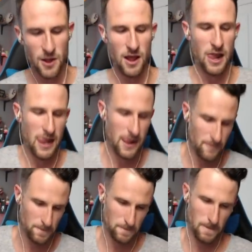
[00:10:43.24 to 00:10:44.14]
gotta
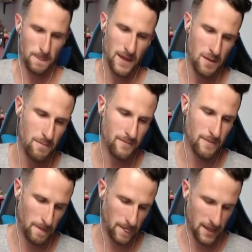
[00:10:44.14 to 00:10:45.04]
defend this. I just gotta
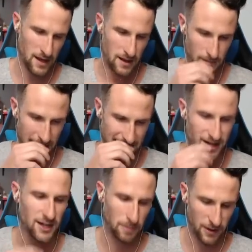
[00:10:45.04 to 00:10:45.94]
defend this. My
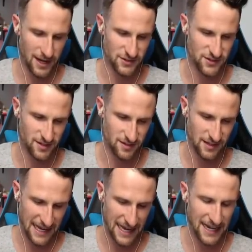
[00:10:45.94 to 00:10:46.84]
Dark Prince
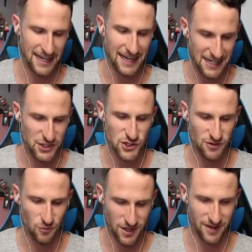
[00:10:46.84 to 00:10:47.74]
hit each
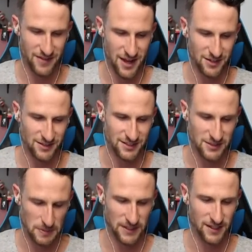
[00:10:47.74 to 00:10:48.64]
one of those
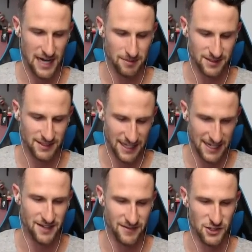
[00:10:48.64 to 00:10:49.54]
Spear Goblins
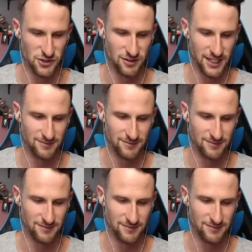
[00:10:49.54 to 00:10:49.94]
individually.